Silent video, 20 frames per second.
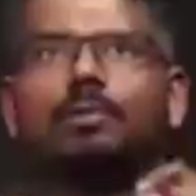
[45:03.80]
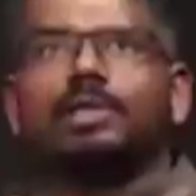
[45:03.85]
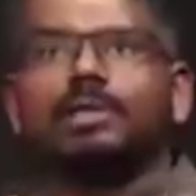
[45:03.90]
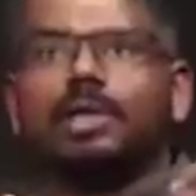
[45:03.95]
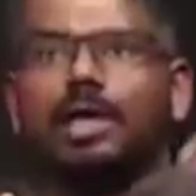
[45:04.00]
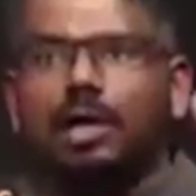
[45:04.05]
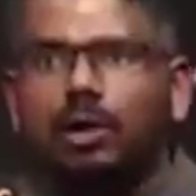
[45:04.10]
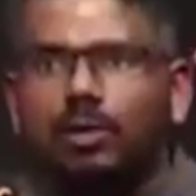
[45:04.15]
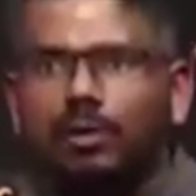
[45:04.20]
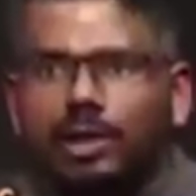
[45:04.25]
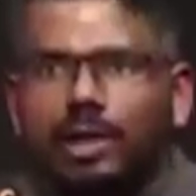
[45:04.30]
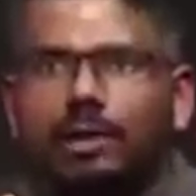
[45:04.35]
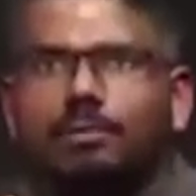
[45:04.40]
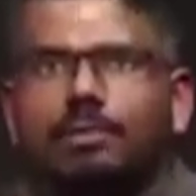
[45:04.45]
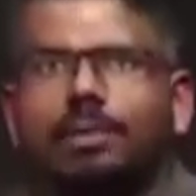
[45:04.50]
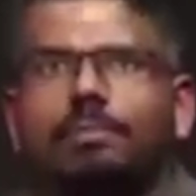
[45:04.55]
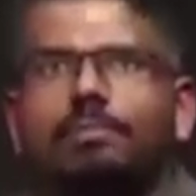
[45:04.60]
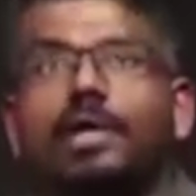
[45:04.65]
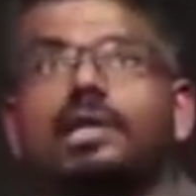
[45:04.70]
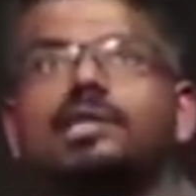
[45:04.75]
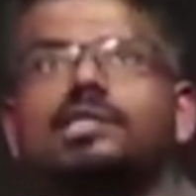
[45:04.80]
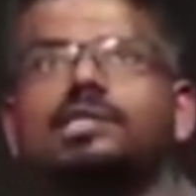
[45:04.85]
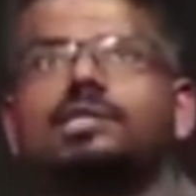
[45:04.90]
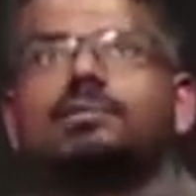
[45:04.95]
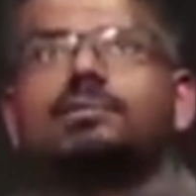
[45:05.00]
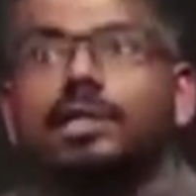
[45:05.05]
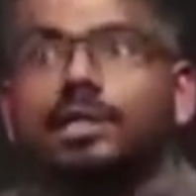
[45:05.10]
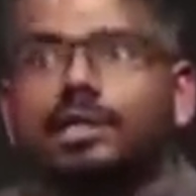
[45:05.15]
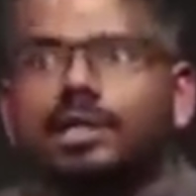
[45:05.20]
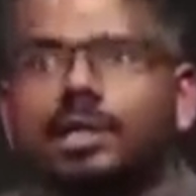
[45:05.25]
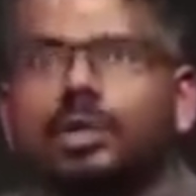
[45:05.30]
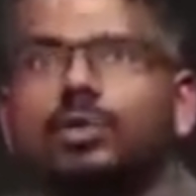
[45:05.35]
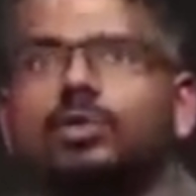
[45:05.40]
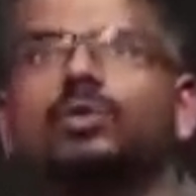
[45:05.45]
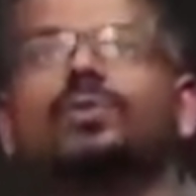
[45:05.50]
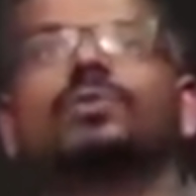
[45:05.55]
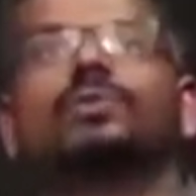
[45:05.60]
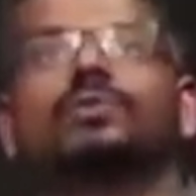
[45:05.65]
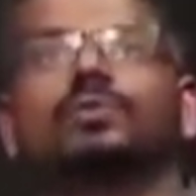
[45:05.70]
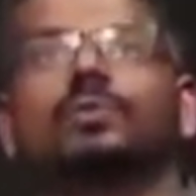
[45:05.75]
mat khao, game mein participate
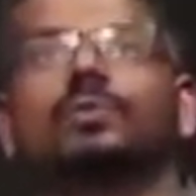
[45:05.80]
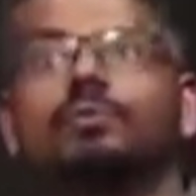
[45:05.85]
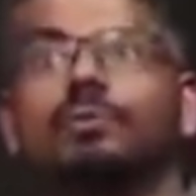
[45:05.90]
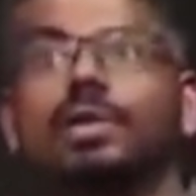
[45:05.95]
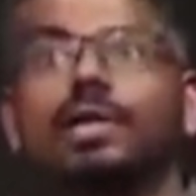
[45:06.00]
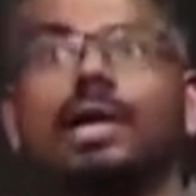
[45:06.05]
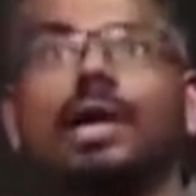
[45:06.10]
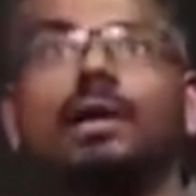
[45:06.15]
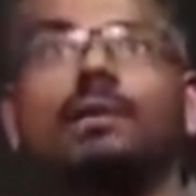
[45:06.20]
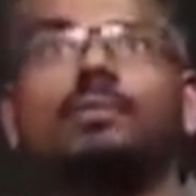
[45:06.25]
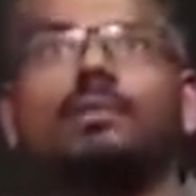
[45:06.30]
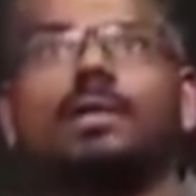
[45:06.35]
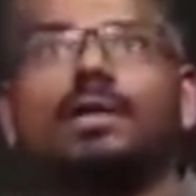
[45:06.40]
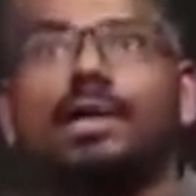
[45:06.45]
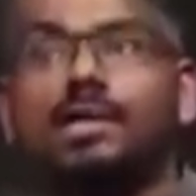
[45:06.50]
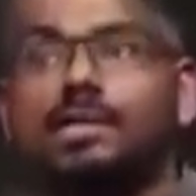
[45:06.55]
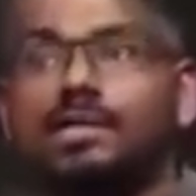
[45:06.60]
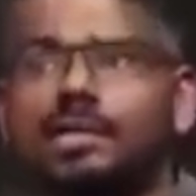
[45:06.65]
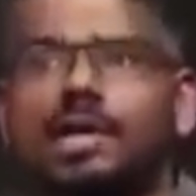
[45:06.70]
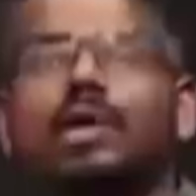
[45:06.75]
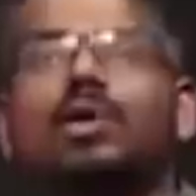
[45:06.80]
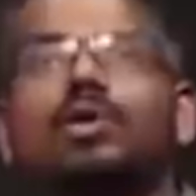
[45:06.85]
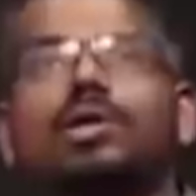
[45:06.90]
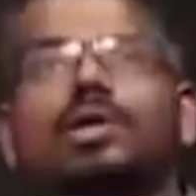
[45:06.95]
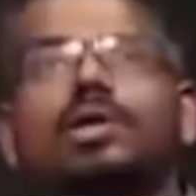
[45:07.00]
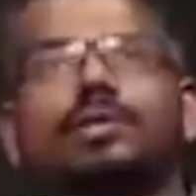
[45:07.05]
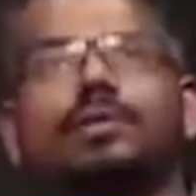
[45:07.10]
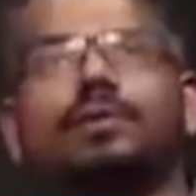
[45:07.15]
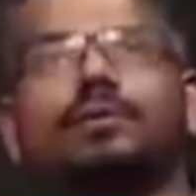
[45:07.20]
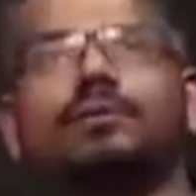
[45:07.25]
karo. Become a stakeholder.